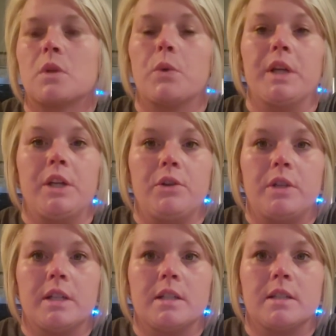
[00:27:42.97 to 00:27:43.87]

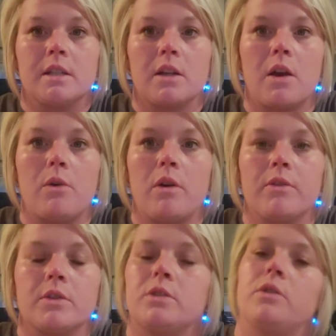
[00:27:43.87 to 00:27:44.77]
reunions and go
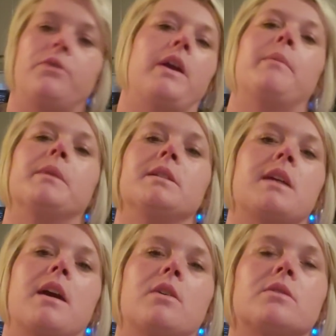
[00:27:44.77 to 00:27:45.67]
over to family's
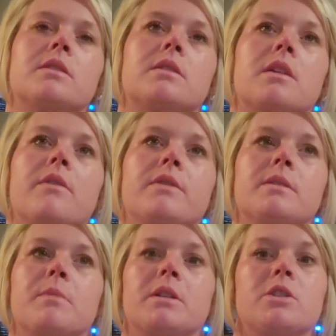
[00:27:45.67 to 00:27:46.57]
house and stuff
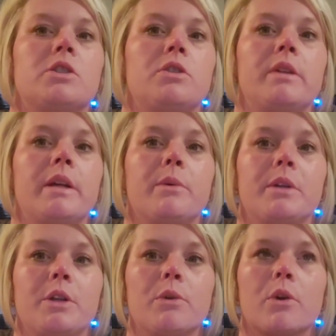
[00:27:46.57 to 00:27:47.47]
as much as you did
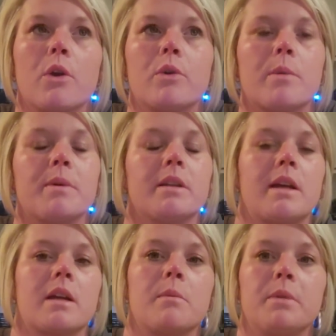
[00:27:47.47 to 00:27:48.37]
when you were growing up. It
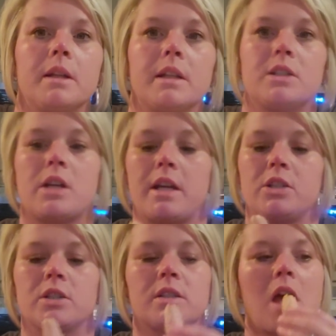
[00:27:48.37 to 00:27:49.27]
like completely
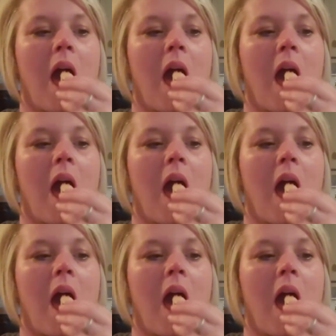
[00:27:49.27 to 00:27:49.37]
changes.